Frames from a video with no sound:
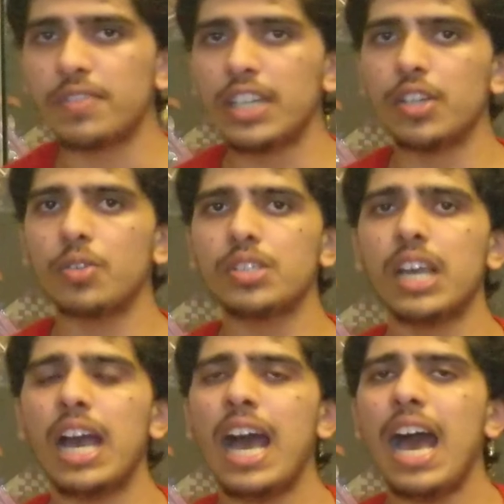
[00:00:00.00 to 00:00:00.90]
videos.
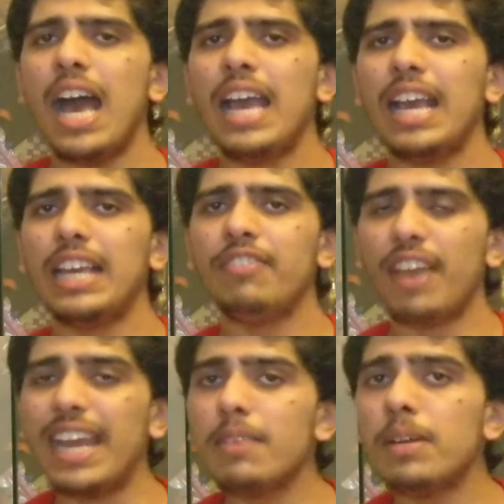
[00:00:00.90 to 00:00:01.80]
If
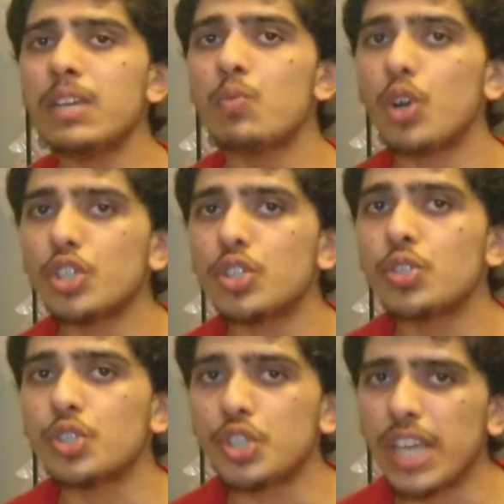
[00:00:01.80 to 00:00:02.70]
anybody wants to